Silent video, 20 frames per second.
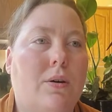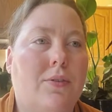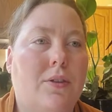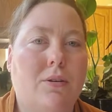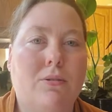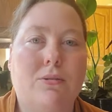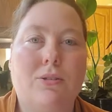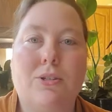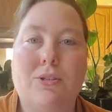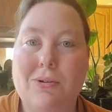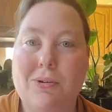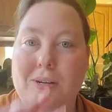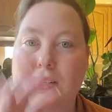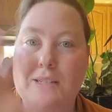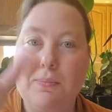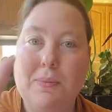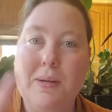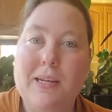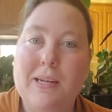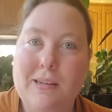those are going
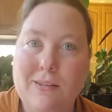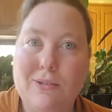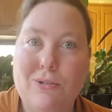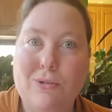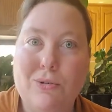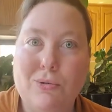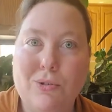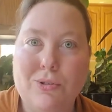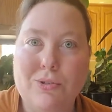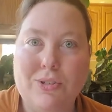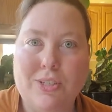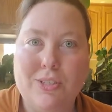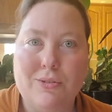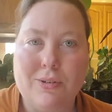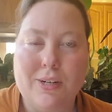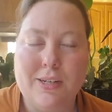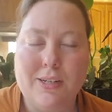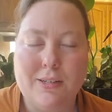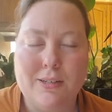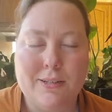to be the tool using
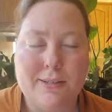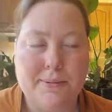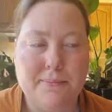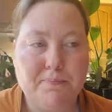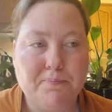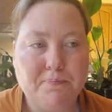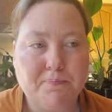trainers.